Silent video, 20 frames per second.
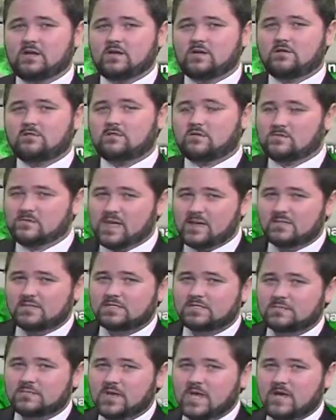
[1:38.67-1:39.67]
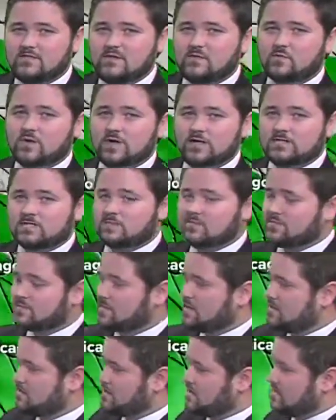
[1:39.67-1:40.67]
for maybe some heavy rain, some
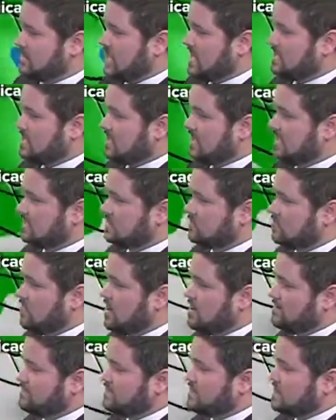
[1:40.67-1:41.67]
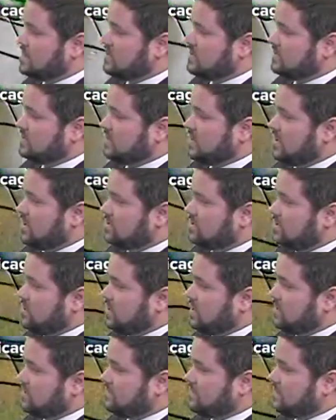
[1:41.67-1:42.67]
thunder and lightning as well. So here's a
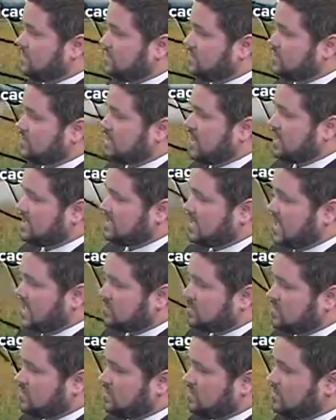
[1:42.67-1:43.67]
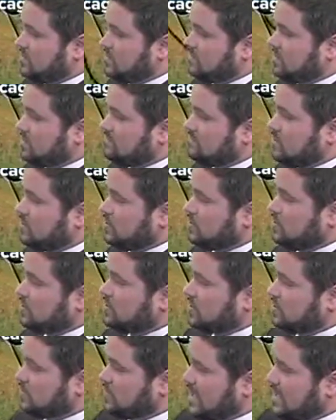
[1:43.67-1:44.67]
look at future track now as we put this in
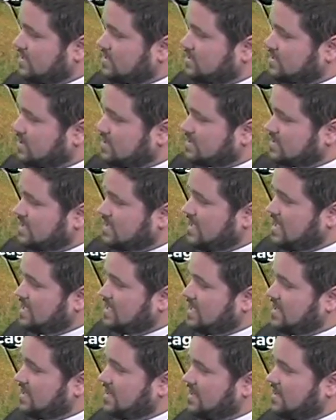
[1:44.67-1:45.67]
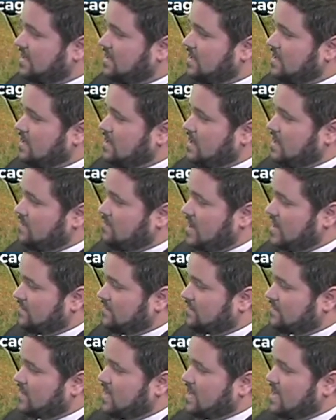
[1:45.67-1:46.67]
motion. The rain starts to get here by
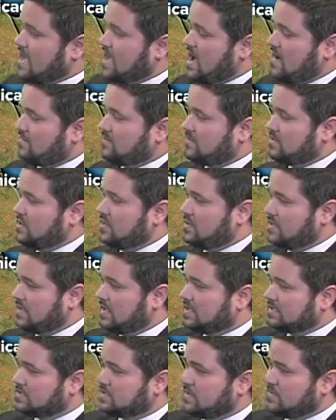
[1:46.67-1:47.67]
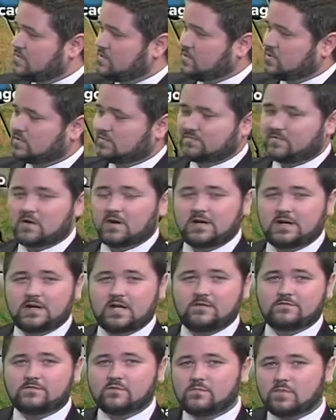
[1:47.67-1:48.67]
Friday afternoon. Again, some of those Friday
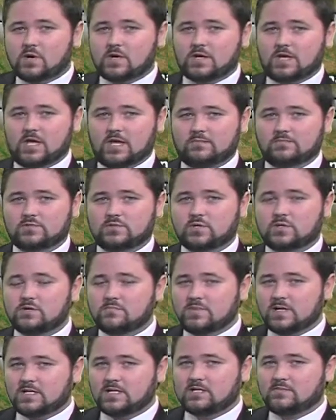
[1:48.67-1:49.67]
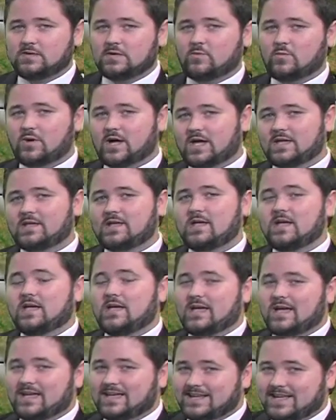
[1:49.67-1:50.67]
night football games could be a little bit wet.
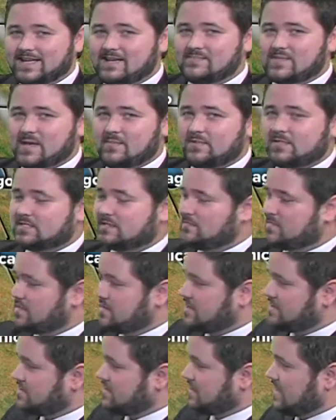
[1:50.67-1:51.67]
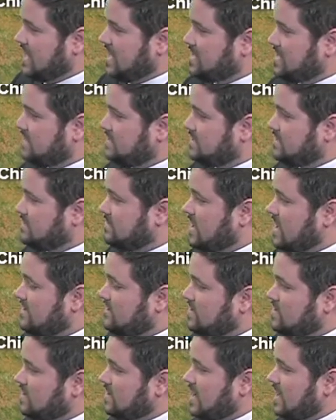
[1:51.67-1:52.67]
And again, maybe some thunder, lightning, some
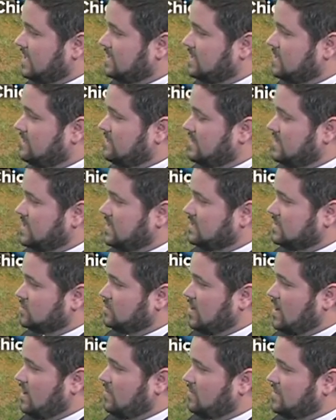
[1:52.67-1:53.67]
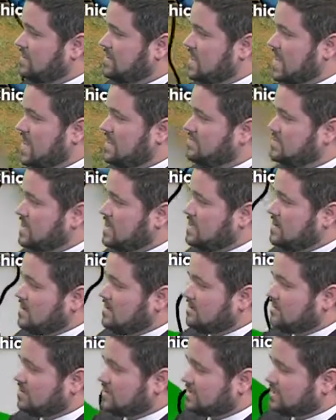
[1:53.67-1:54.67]
heavier activity as well with that.
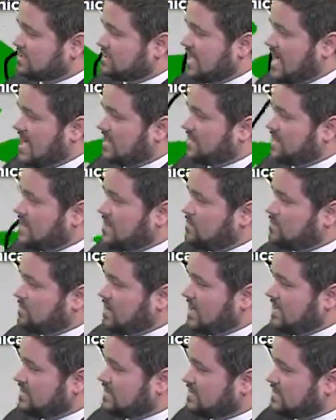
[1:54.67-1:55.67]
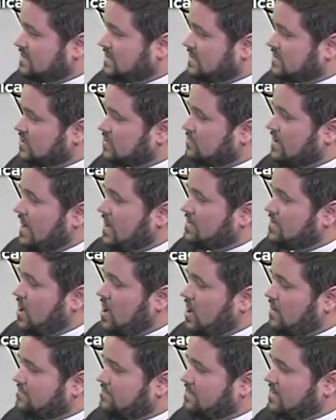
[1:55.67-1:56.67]
For Saturday, rain sticks around
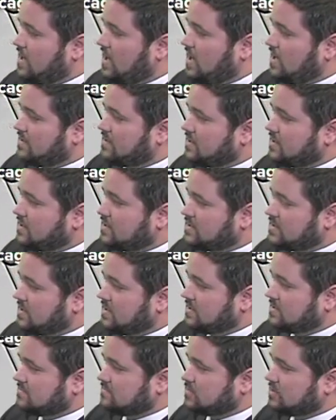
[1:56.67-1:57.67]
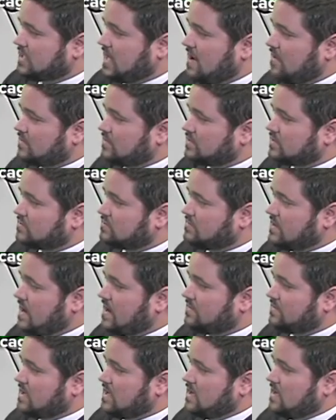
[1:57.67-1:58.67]
off and on. Could see some showers
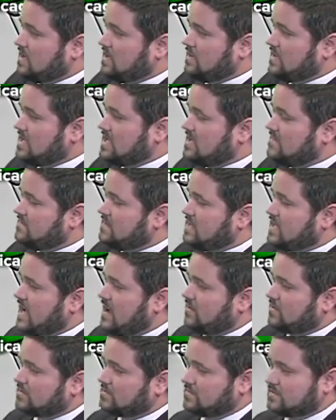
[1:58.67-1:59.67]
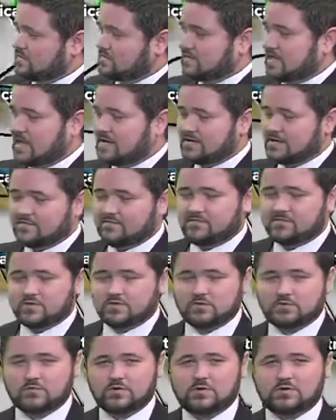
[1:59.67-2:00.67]
throughout the evening hours for Saturday for
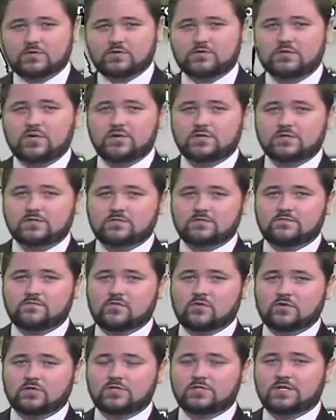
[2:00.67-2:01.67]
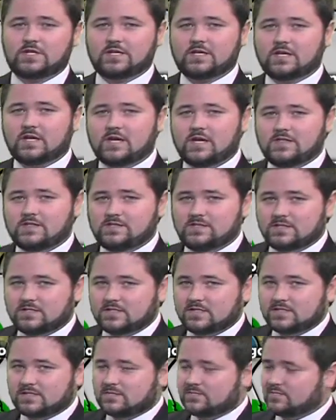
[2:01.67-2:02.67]
those trick-or-treaters, unfortunately, and the system